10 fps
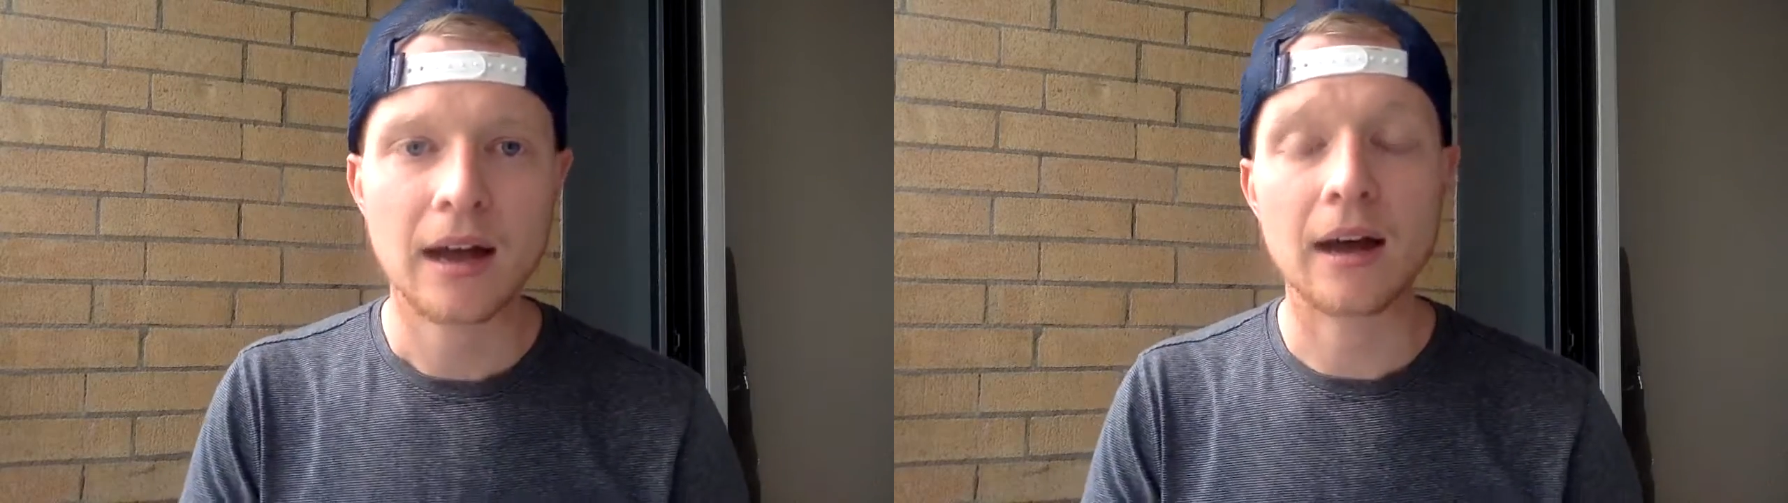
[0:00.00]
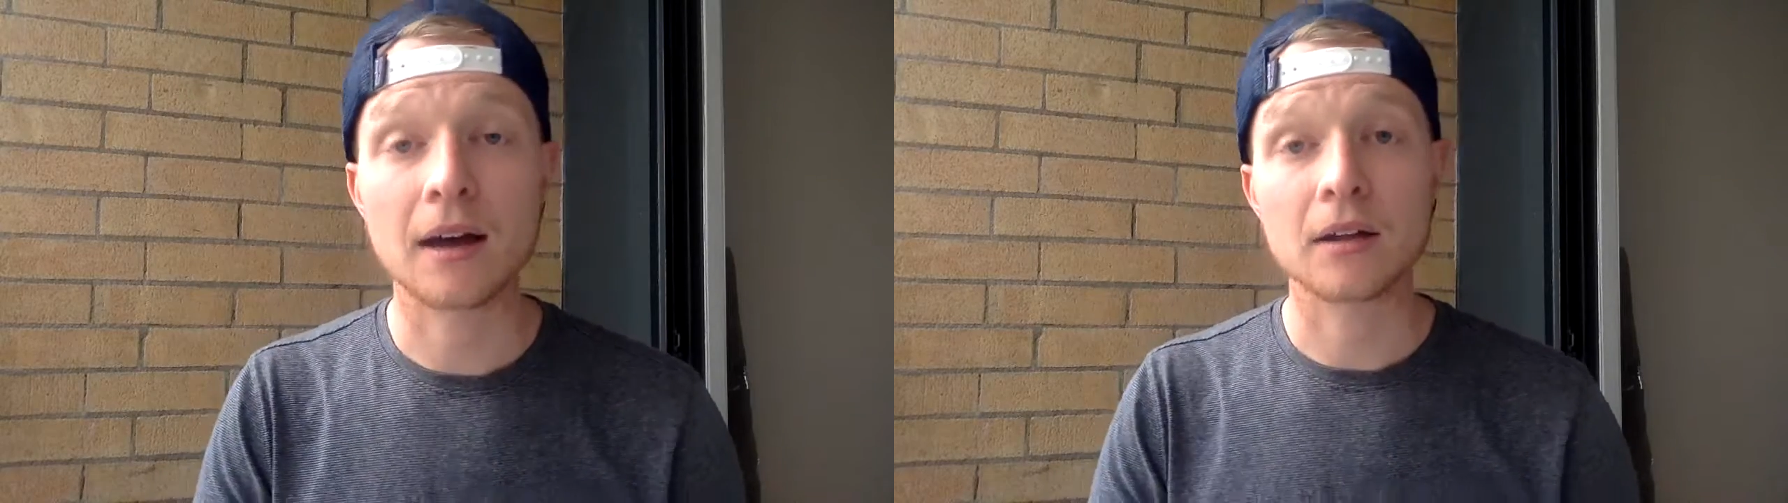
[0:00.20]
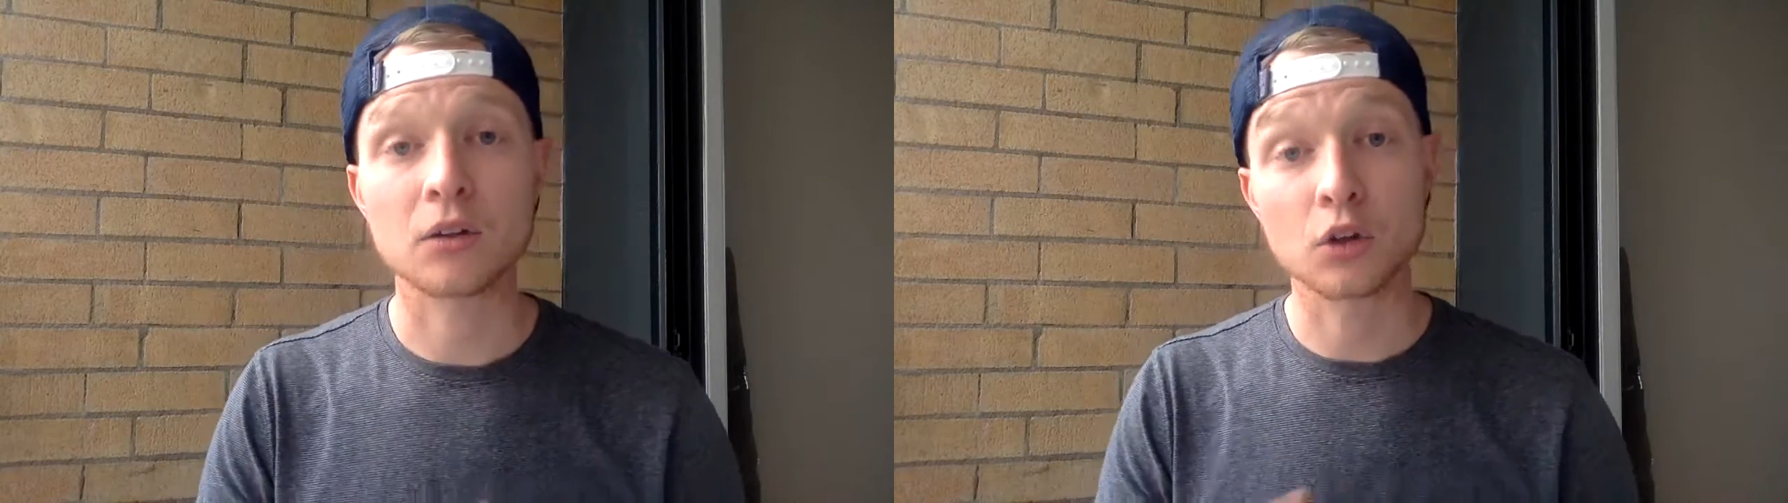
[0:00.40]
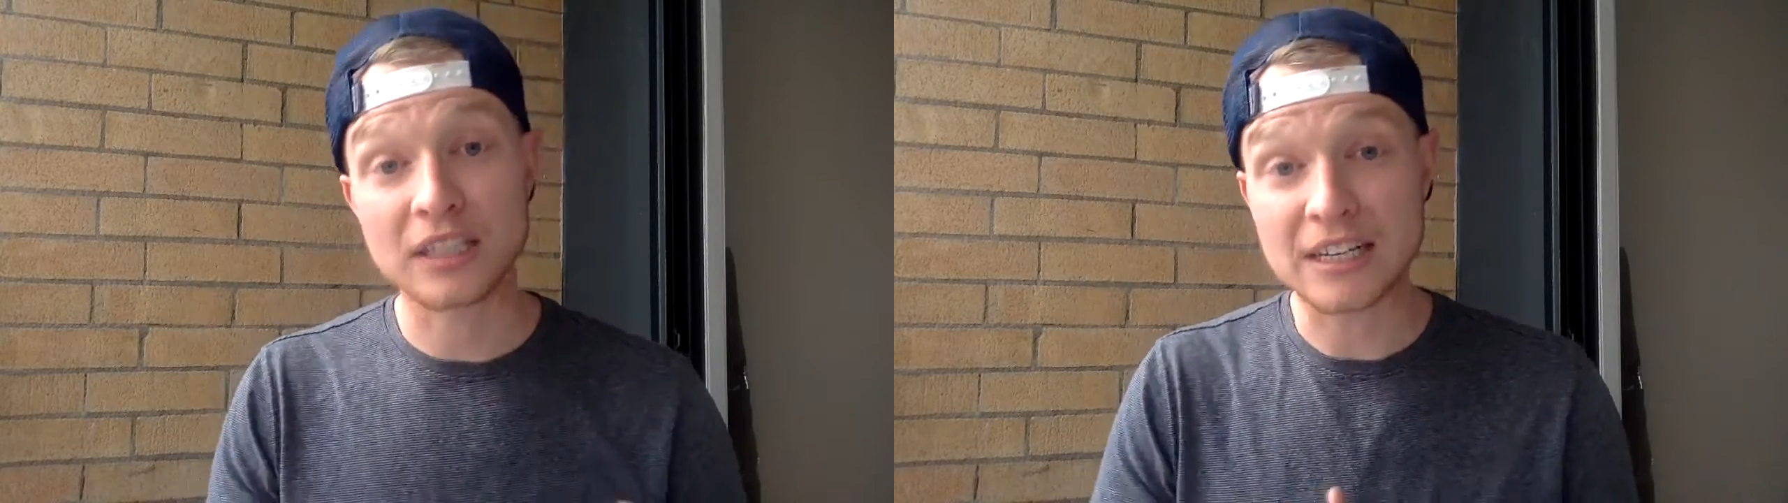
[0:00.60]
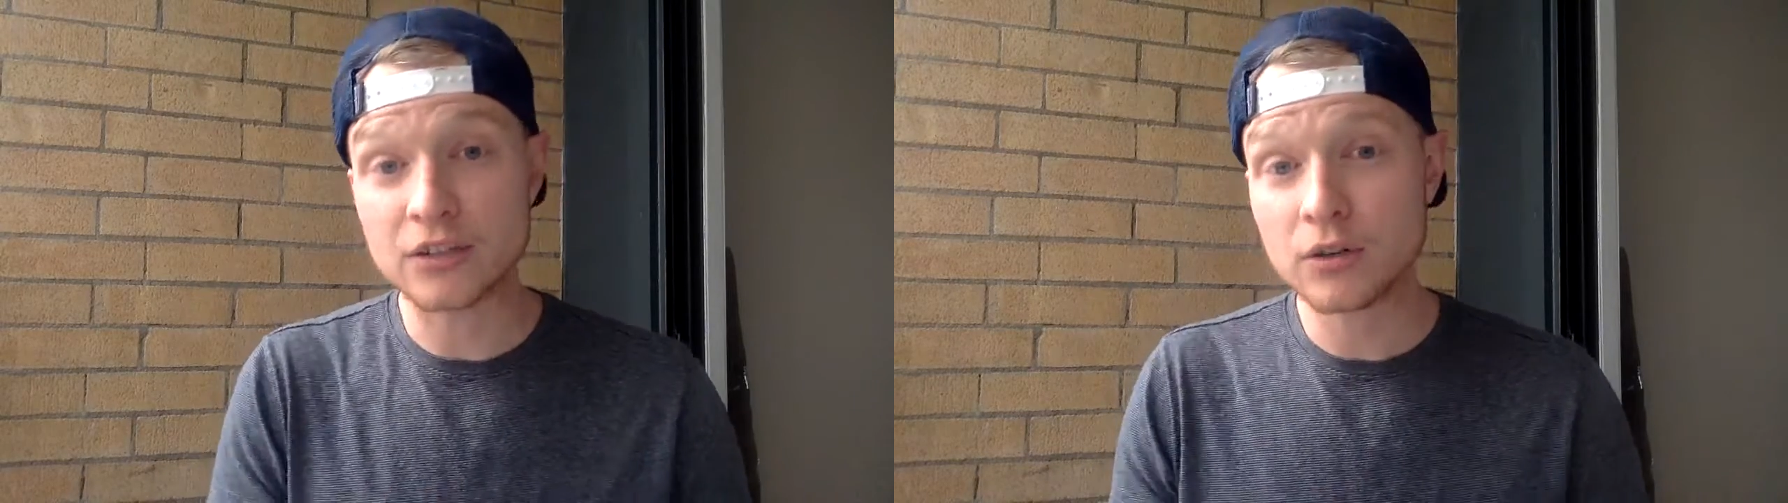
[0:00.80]

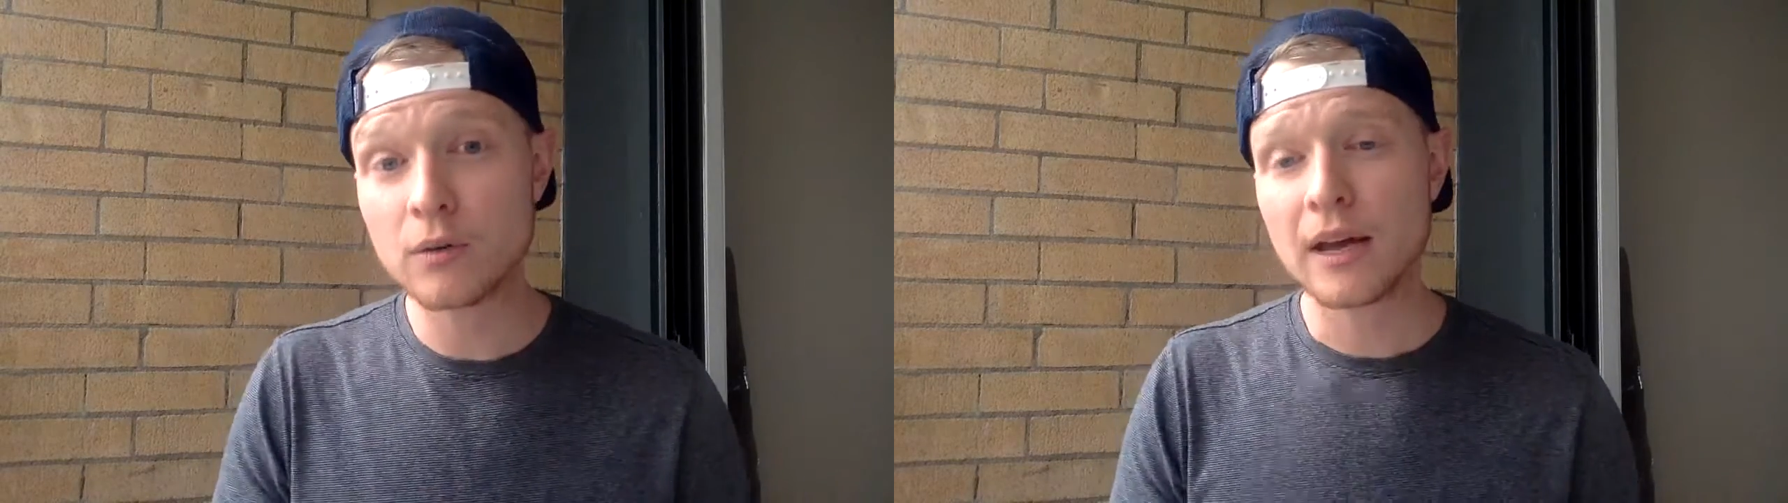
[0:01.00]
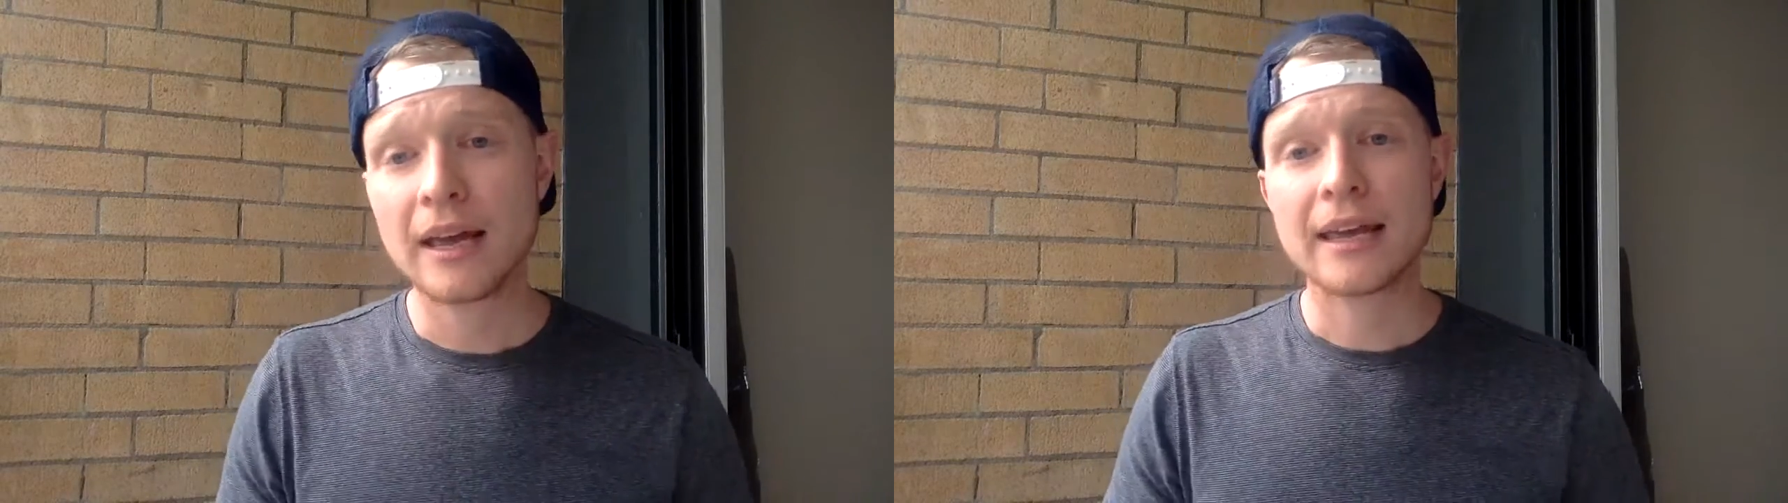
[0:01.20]
looked into